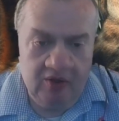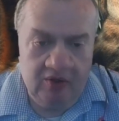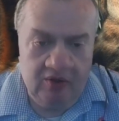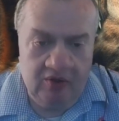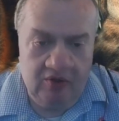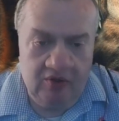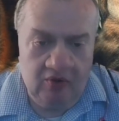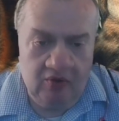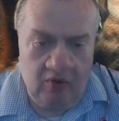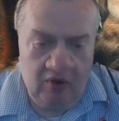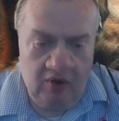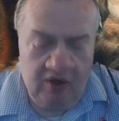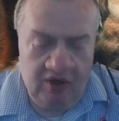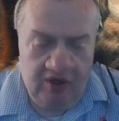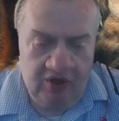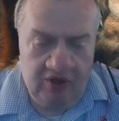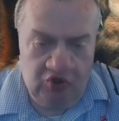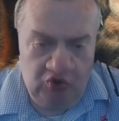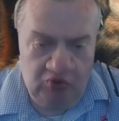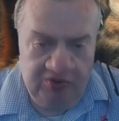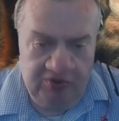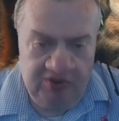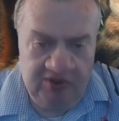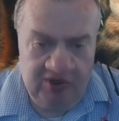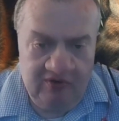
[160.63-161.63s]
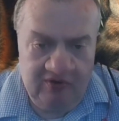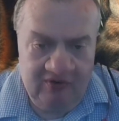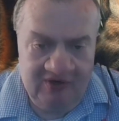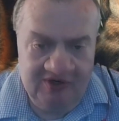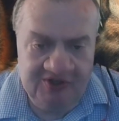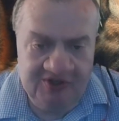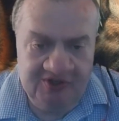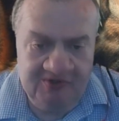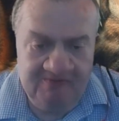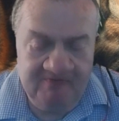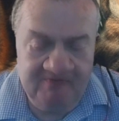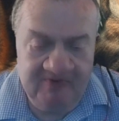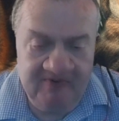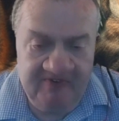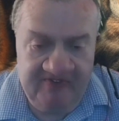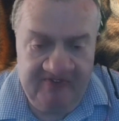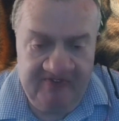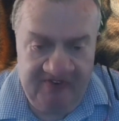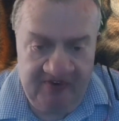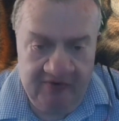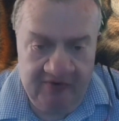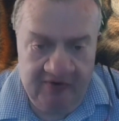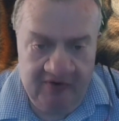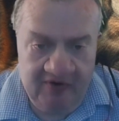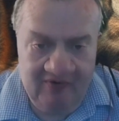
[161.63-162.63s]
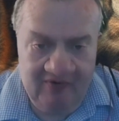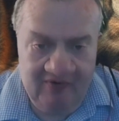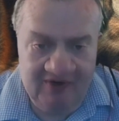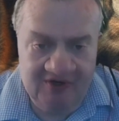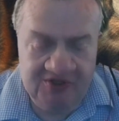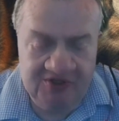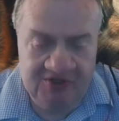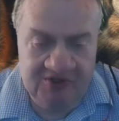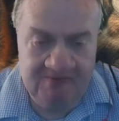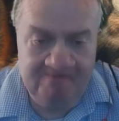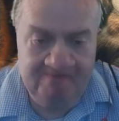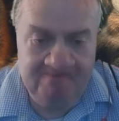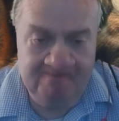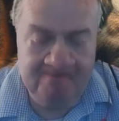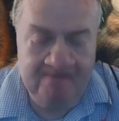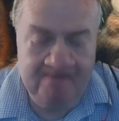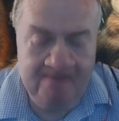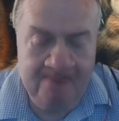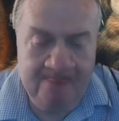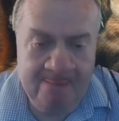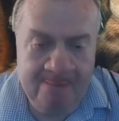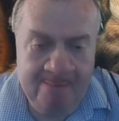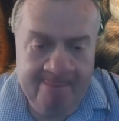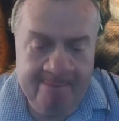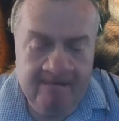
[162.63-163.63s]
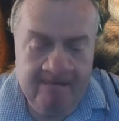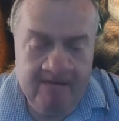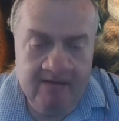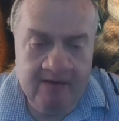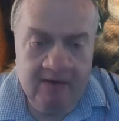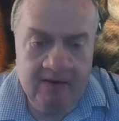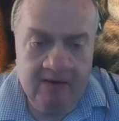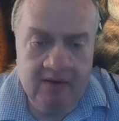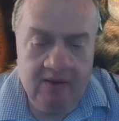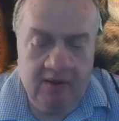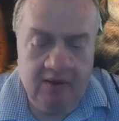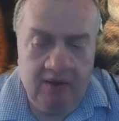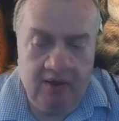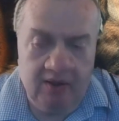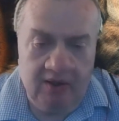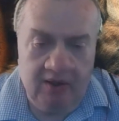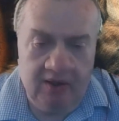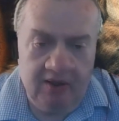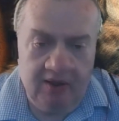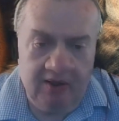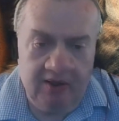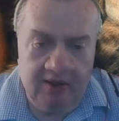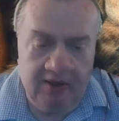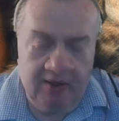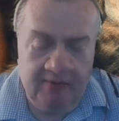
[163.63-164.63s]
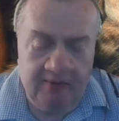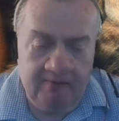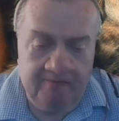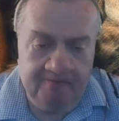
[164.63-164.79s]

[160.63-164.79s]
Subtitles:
dog on human aggression, fear aggression, uh,